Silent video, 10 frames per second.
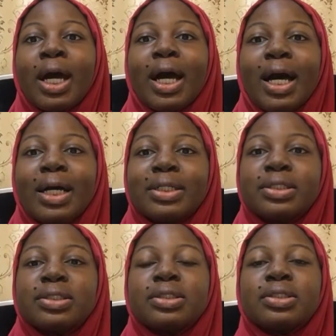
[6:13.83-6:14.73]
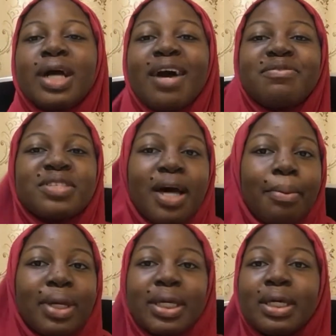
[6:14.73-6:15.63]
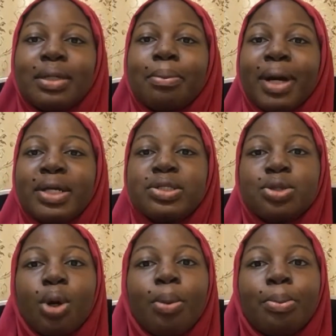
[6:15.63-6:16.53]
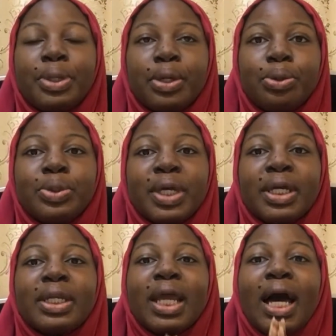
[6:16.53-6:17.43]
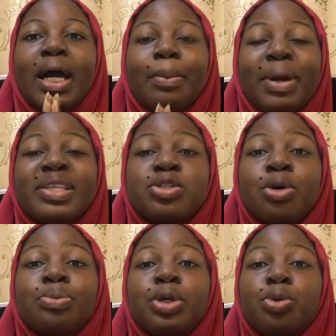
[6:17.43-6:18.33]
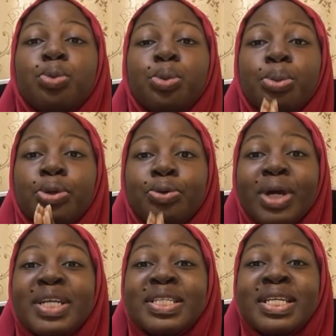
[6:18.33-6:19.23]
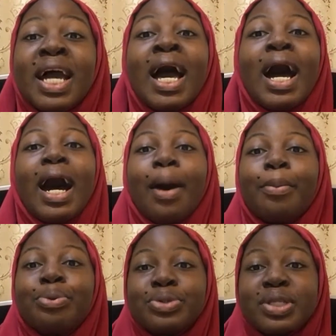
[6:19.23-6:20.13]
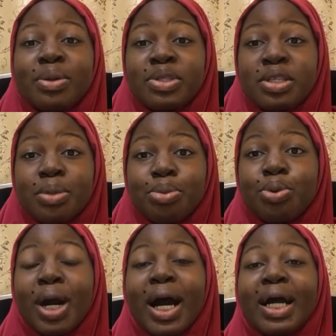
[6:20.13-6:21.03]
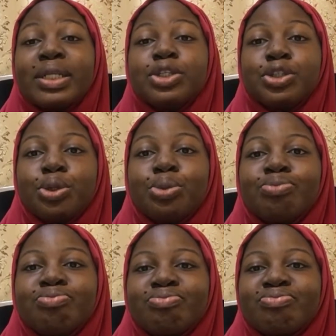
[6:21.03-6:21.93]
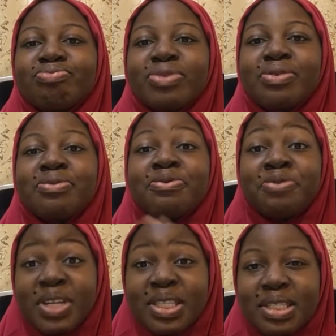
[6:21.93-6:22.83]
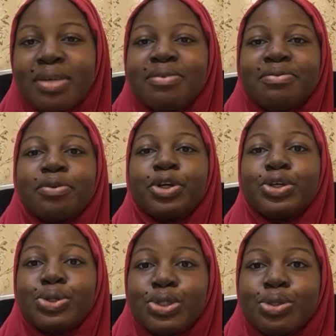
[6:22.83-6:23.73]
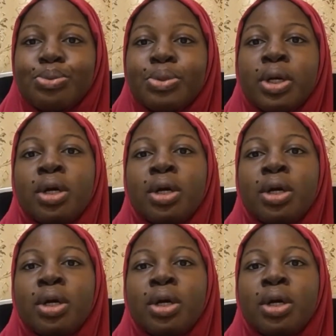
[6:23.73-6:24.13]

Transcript: And after making my thumbnail, then my thumbnail will be ready and presentable and fit for YouTube.